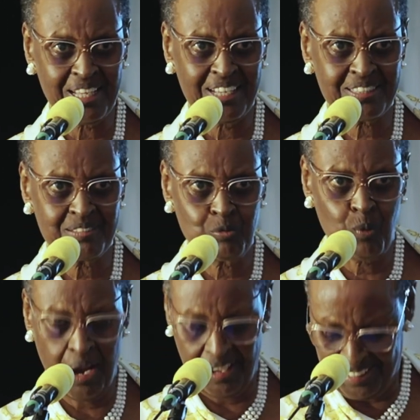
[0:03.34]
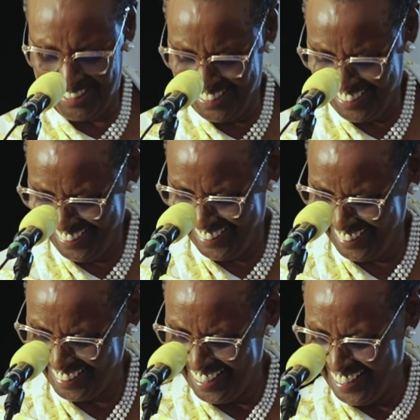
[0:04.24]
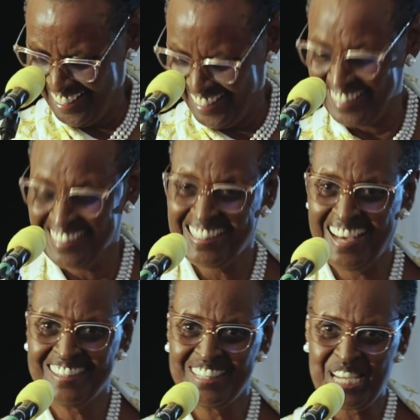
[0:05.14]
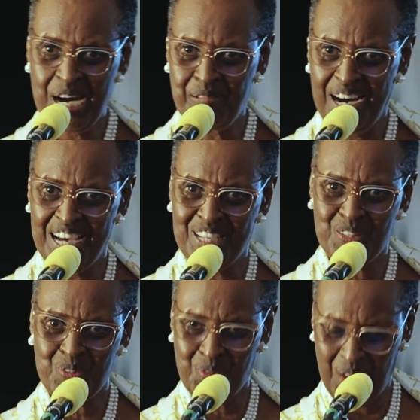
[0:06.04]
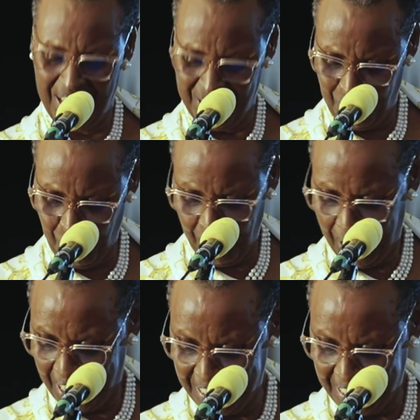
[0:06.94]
that word. The Inhebantu. I call her